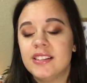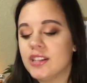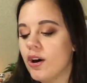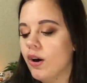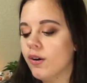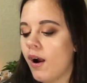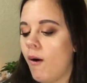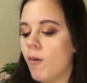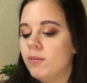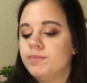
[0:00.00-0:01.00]
So
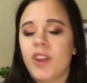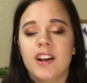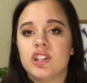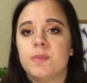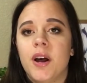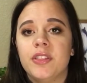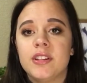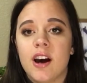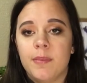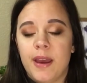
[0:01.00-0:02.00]
I just bought the
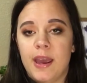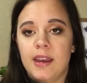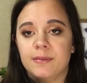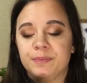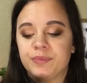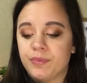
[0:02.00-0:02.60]
top 8.